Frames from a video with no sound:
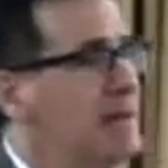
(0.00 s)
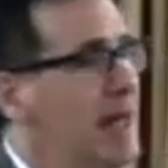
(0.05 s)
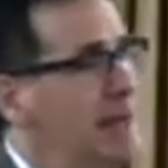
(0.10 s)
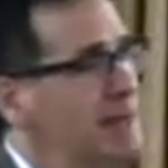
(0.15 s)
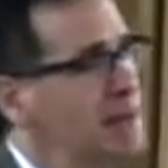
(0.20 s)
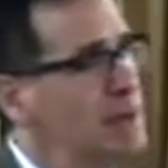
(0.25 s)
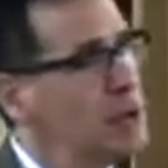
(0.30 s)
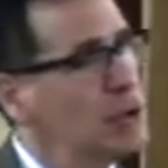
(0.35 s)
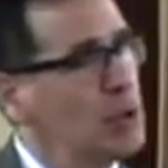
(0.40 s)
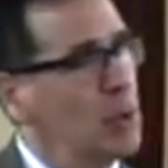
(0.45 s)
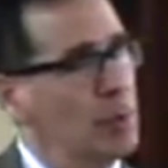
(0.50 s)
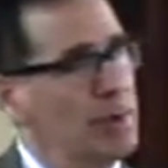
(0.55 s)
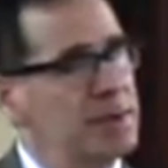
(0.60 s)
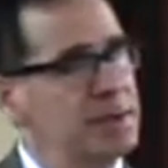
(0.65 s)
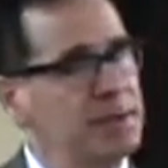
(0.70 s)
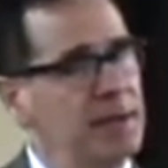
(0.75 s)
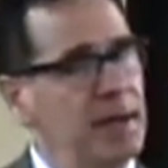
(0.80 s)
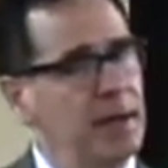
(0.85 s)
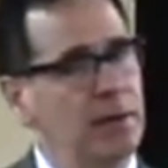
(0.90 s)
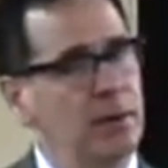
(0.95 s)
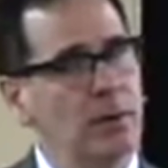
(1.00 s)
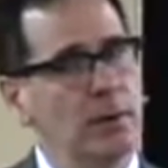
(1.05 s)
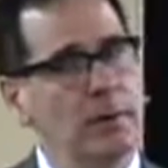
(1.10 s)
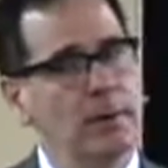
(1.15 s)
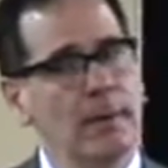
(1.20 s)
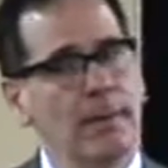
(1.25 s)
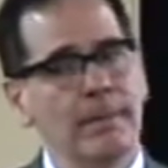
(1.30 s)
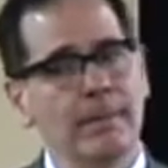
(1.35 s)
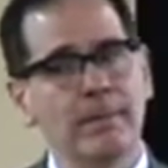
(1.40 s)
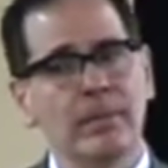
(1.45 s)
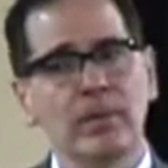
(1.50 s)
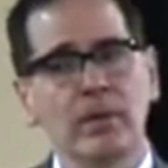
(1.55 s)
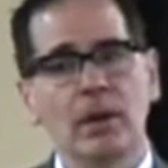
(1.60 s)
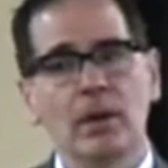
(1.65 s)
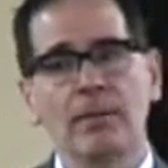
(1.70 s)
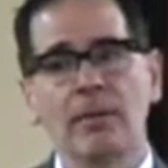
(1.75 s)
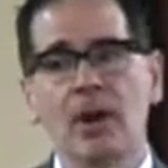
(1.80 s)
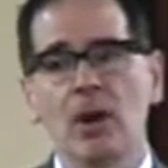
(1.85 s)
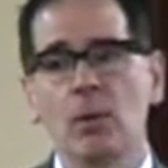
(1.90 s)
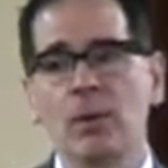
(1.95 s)
That's the shortest standard,
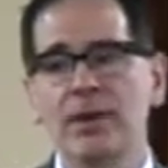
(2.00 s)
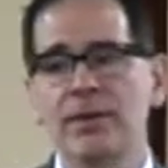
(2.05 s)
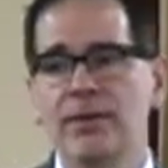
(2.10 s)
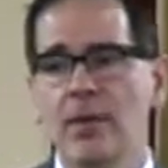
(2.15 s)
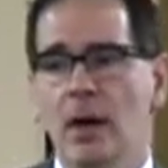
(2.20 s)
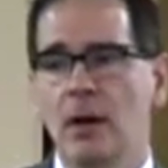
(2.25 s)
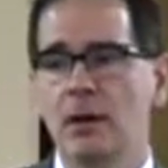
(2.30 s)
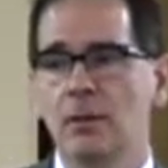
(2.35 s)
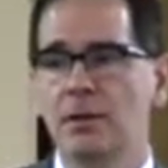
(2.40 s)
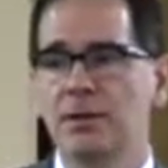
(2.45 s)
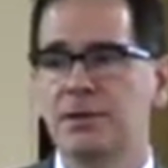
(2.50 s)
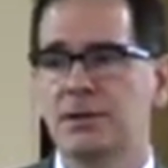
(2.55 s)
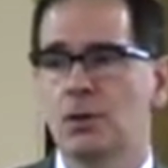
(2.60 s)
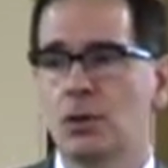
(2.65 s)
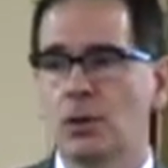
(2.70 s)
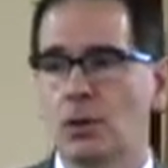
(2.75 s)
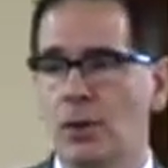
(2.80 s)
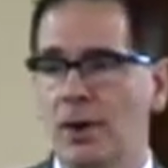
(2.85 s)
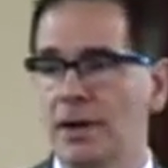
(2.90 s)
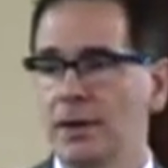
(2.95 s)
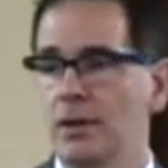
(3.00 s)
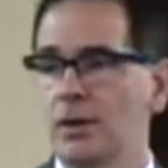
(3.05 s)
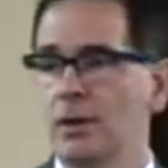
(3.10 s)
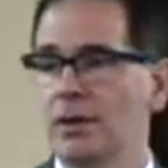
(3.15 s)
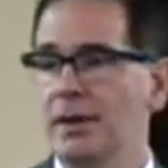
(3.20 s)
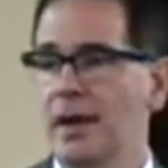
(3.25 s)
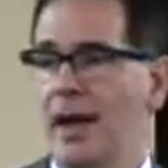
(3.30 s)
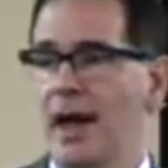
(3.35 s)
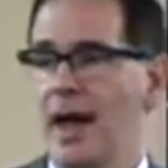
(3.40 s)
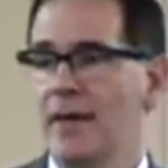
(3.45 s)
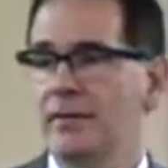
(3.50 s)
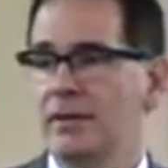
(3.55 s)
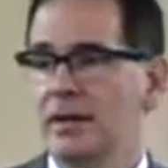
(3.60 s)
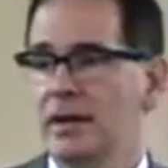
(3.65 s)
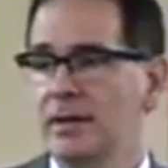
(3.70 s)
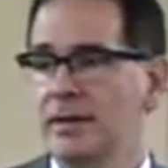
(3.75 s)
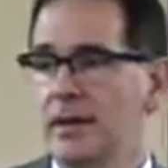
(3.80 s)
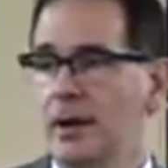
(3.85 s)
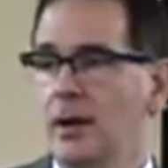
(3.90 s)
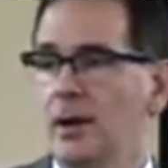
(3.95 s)
but we thought it was critical to have it
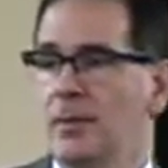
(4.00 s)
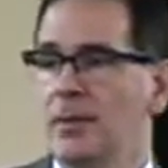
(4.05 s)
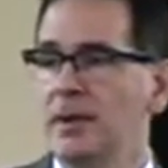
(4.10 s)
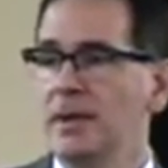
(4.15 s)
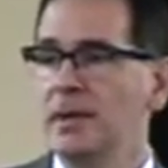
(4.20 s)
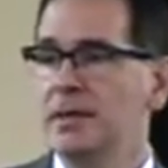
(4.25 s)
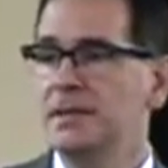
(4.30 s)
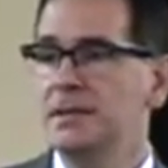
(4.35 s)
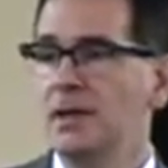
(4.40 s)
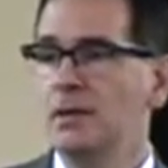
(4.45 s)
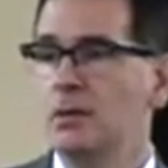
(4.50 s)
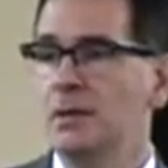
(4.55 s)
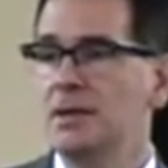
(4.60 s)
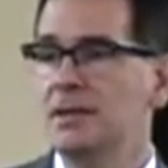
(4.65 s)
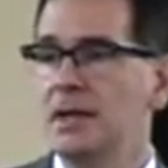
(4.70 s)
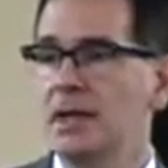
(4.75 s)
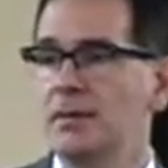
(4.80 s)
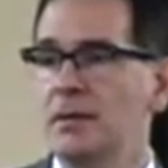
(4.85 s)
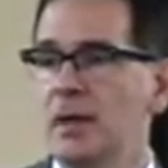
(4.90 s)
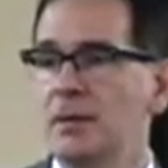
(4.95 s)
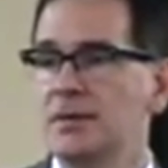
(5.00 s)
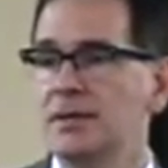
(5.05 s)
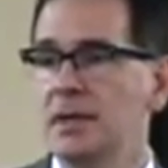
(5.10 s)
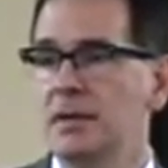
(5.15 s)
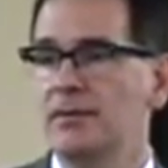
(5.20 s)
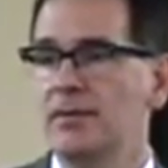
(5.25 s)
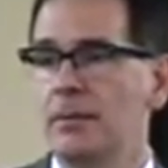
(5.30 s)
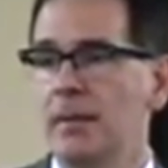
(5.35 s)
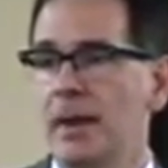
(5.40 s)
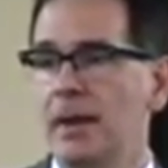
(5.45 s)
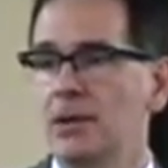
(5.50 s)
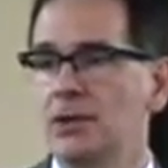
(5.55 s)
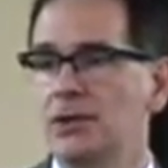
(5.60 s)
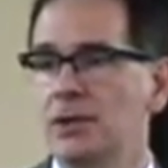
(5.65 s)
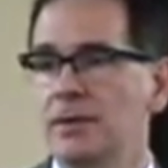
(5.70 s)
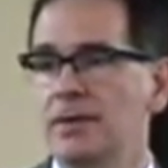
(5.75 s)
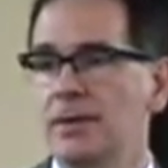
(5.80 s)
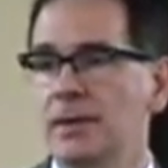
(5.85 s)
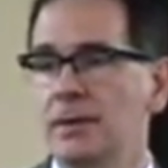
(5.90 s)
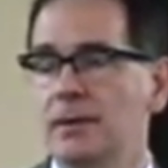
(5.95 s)
in there because it was
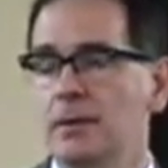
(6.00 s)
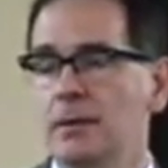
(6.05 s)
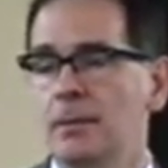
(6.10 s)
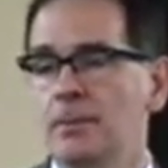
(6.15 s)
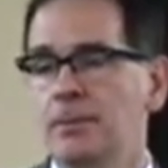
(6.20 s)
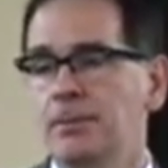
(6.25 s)
information that